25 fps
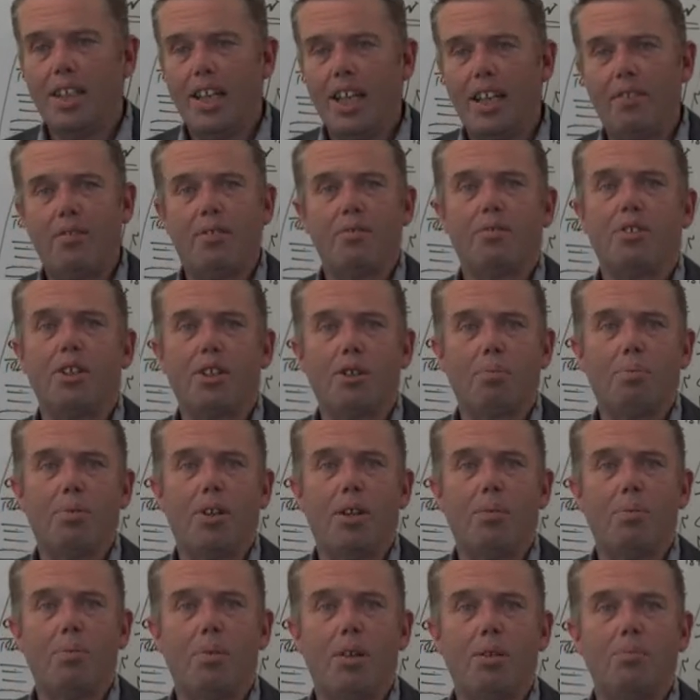if they've got a
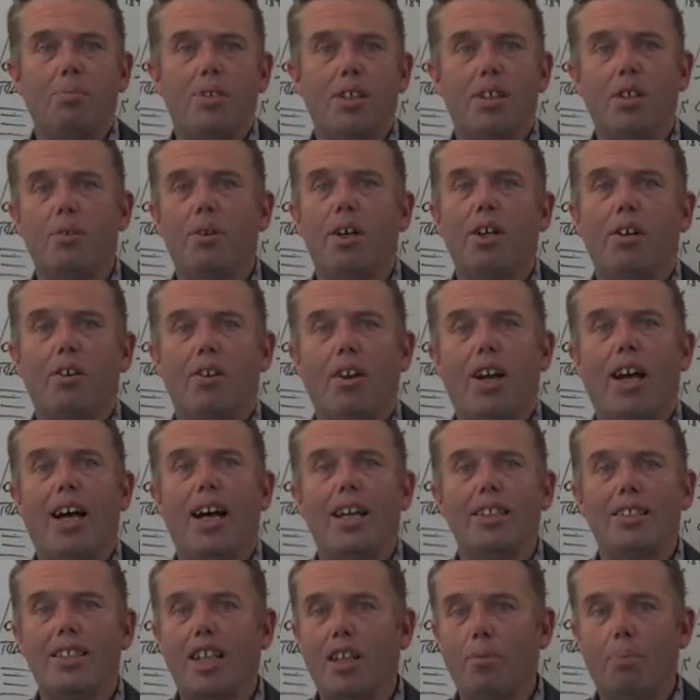problem, they're going
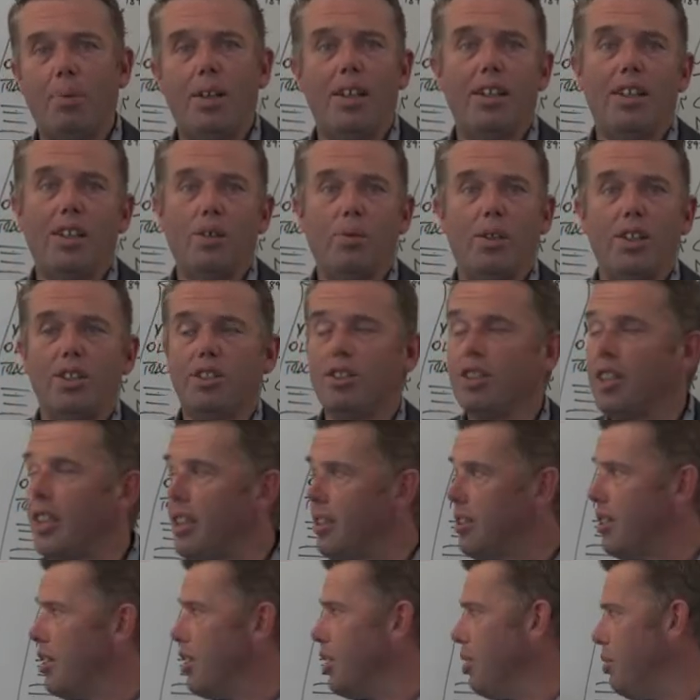online, typing in the question
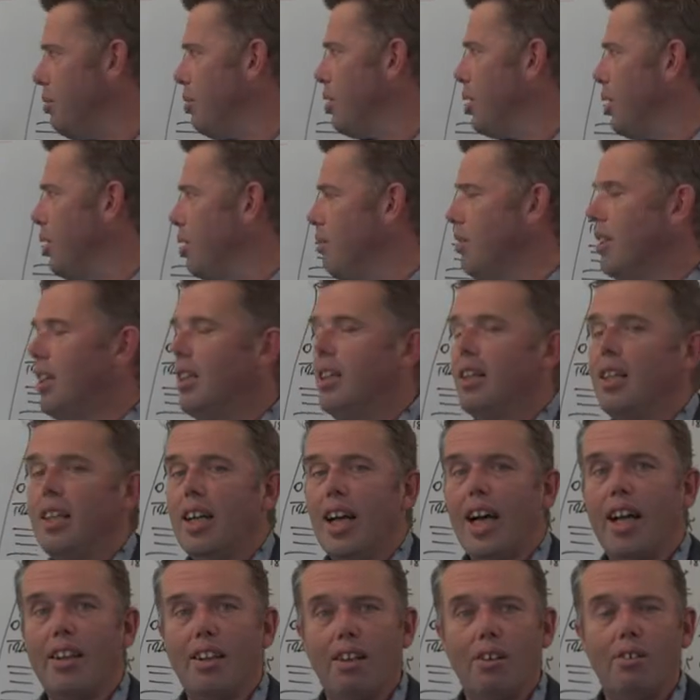into Google,
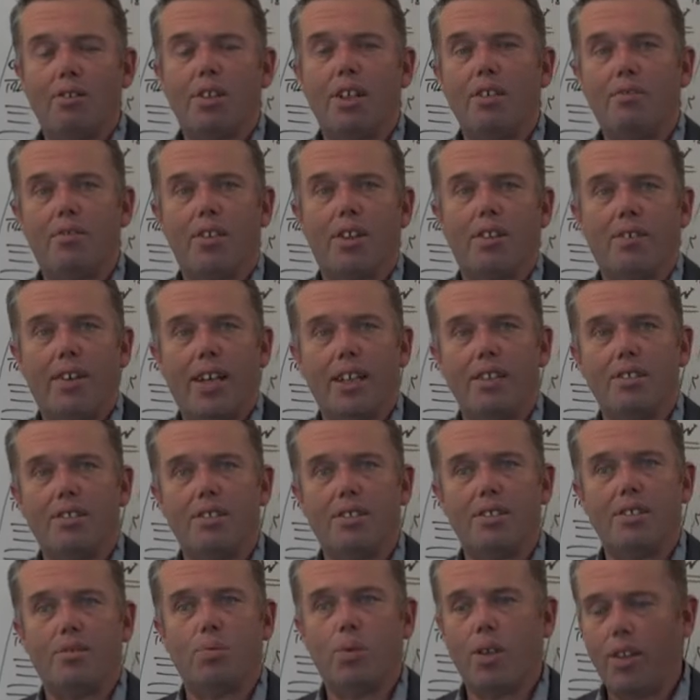and they're looking for their
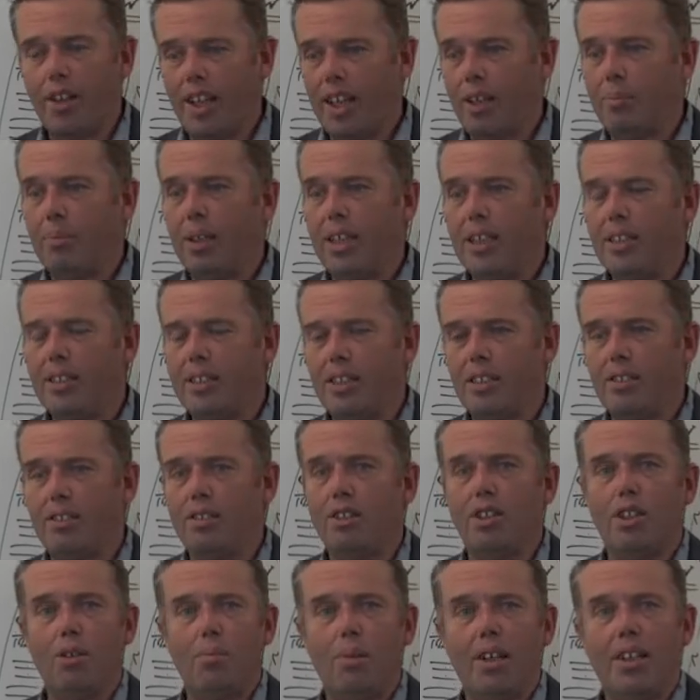answers. What that means is
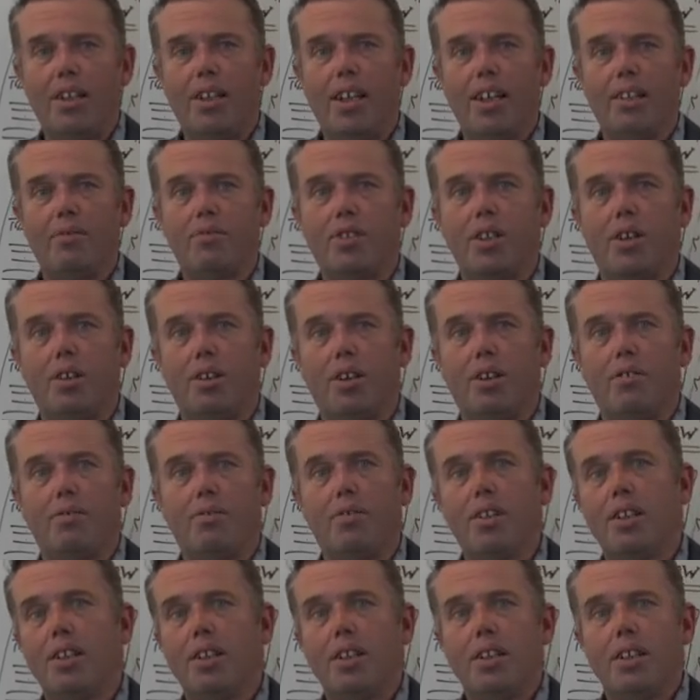normally they've gone
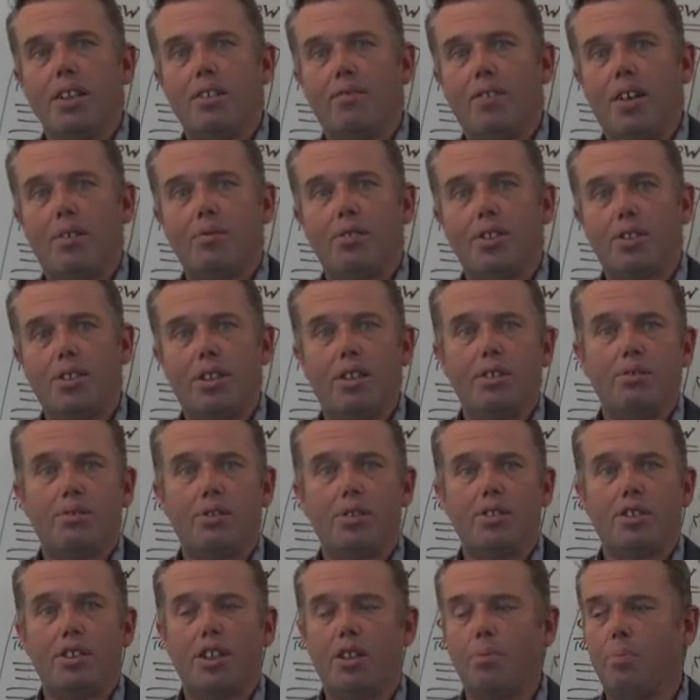off, found the
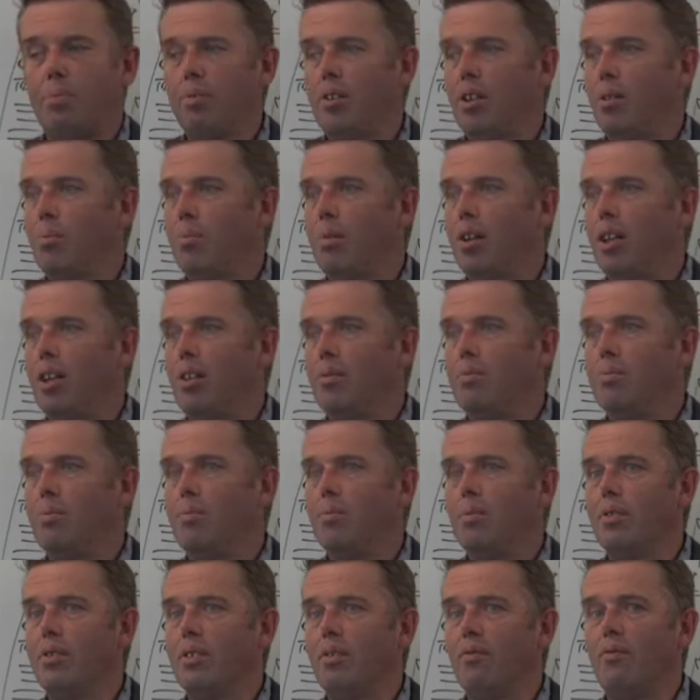solution to the
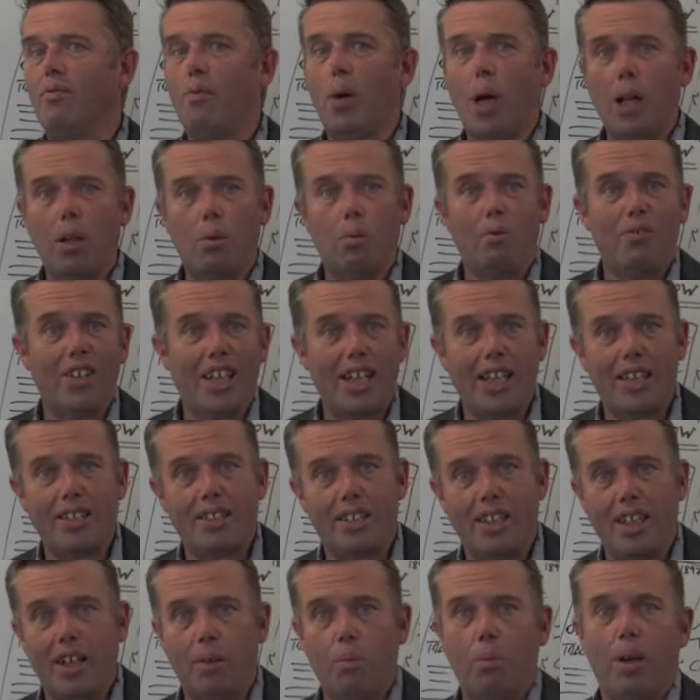problem, they're well
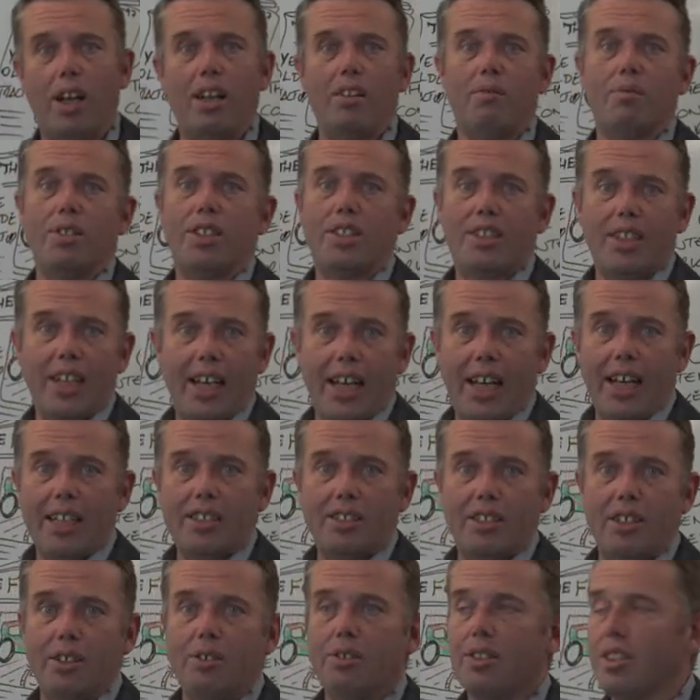versed in it, well
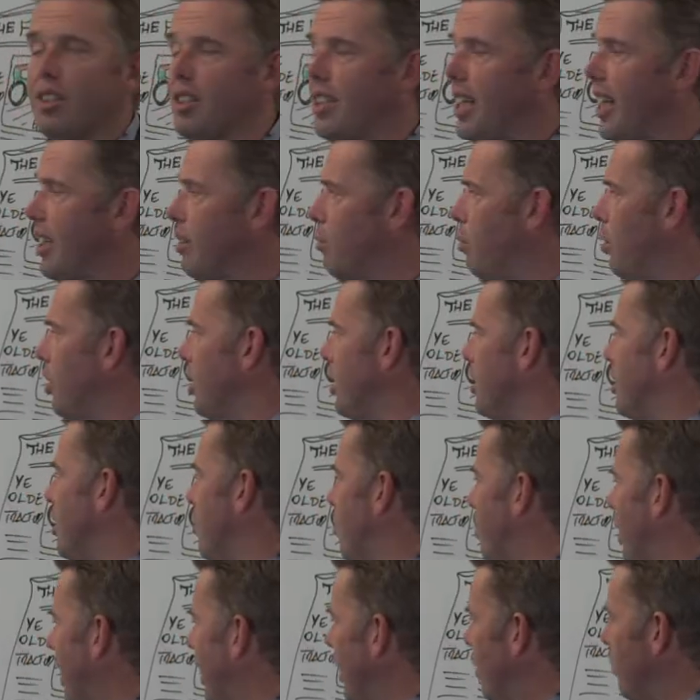researched, they understand what it's
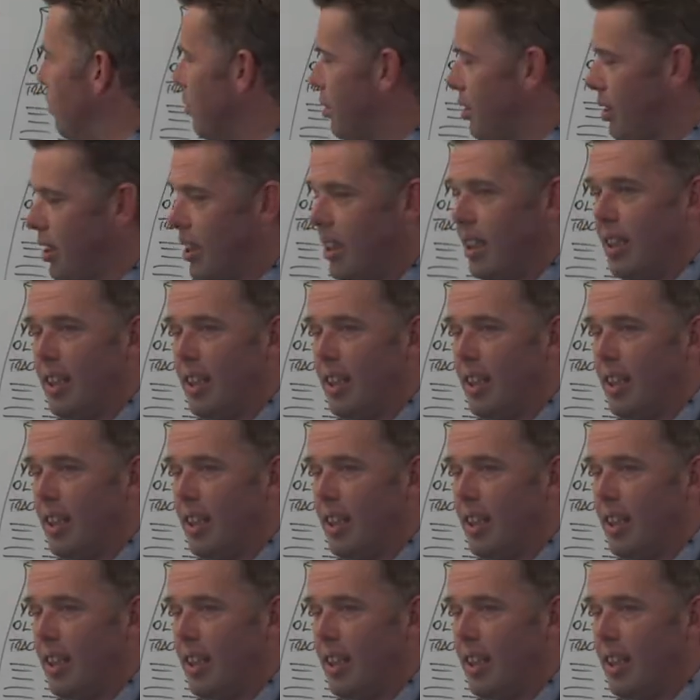about.